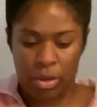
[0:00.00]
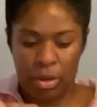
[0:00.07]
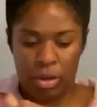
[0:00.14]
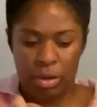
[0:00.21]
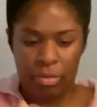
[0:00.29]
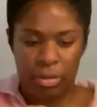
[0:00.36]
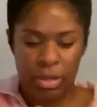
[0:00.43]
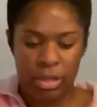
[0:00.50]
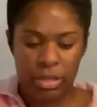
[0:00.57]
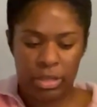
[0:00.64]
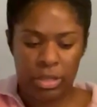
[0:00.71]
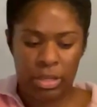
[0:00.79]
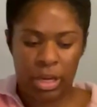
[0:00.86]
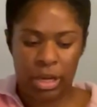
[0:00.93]
Oh, and this
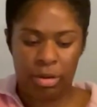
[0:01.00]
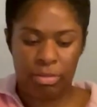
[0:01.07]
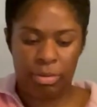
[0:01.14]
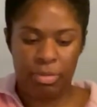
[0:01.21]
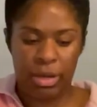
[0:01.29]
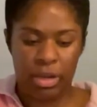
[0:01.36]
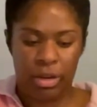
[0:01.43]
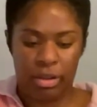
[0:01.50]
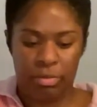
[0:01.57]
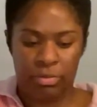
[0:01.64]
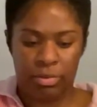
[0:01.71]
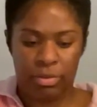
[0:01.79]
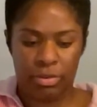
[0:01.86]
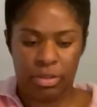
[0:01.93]
is not going to be big enough.
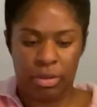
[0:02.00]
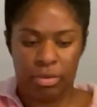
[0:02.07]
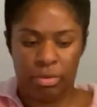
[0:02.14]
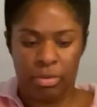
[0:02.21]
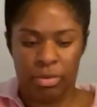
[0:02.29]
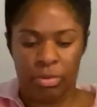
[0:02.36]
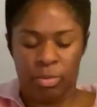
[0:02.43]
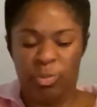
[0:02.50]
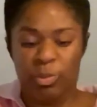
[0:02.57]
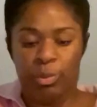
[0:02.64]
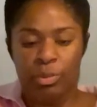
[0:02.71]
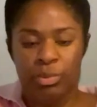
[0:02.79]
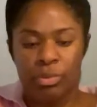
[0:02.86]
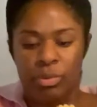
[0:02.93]
So
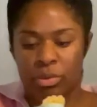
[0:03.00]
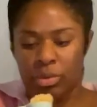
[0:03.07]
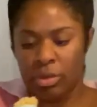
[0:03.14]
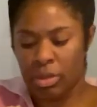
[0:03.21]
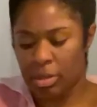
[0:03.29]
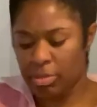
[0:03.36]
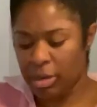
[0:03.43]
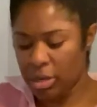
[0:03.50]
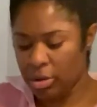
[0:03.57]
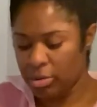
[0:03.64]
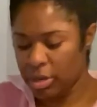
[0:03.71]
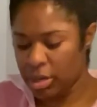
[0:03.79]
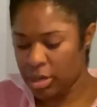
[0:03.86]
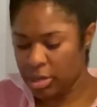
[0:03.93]
let me go
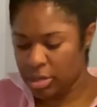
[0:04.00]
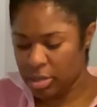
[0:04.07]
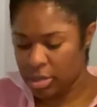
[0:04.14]
get